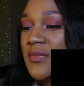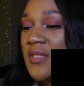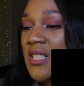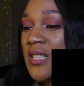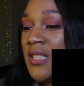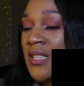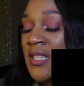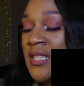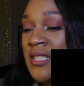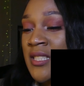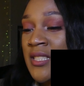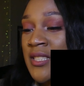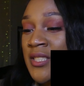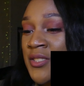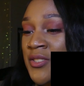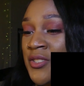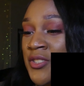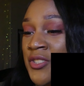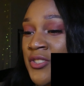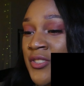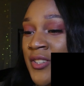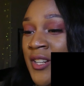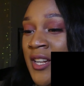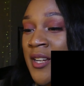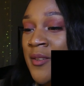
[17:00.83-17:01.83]
They still
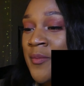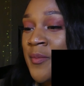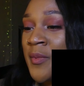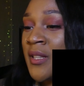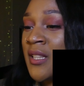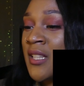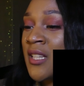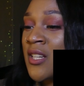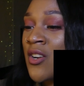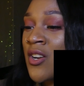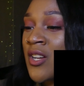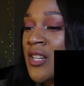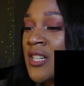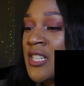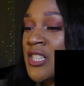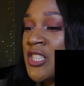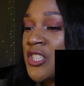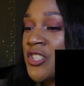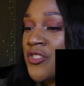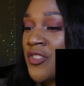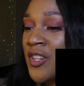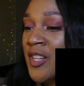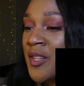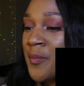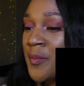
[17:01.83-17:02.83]
trying, but look at all these
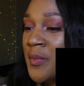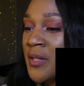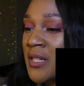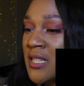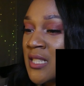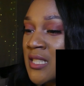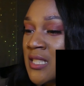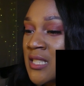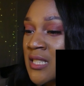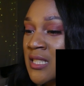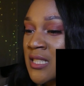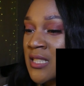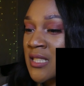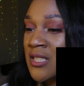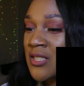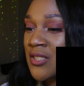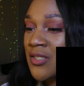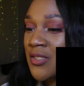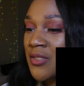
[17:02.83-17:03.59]
straight pieces.